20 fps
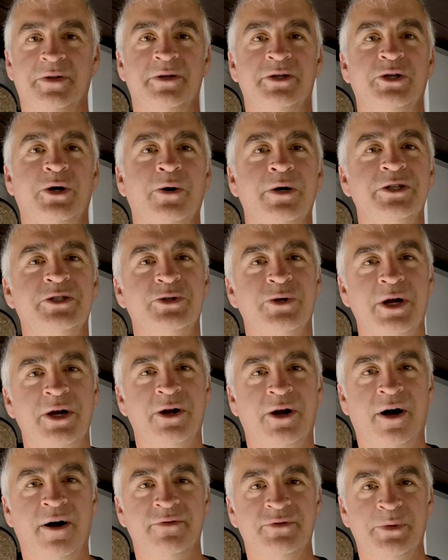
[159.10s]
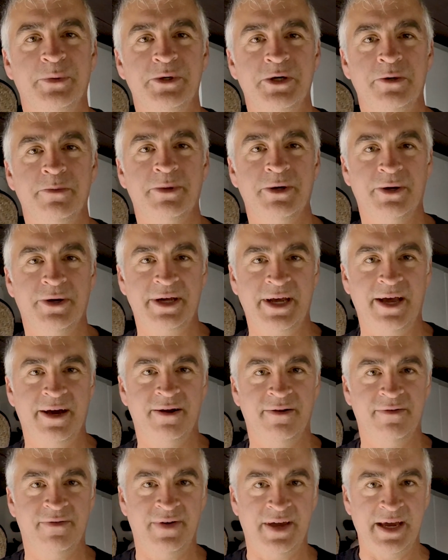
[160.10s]
there's always trade-offs when you're building out
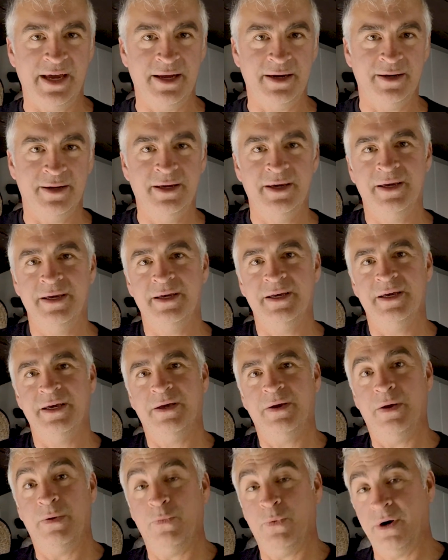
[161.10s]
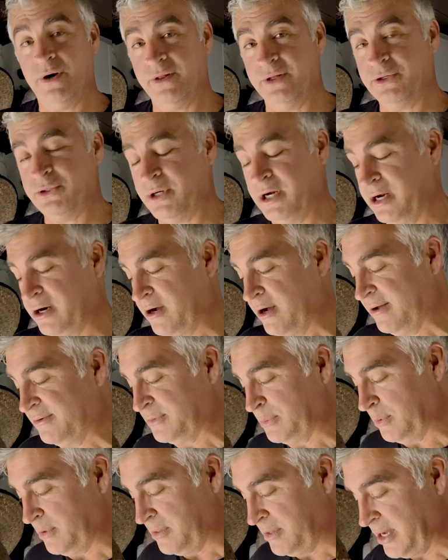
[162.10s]
a van. And one of the trade-offs
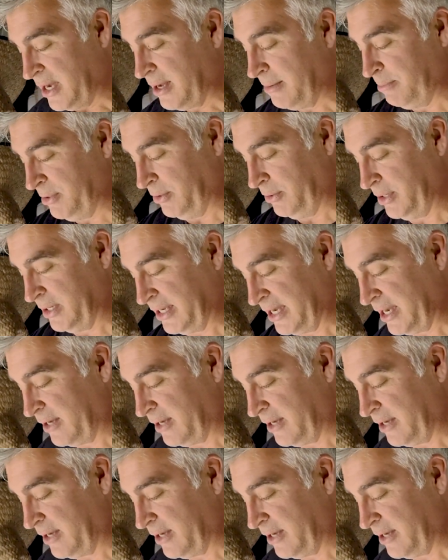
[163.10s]
with not building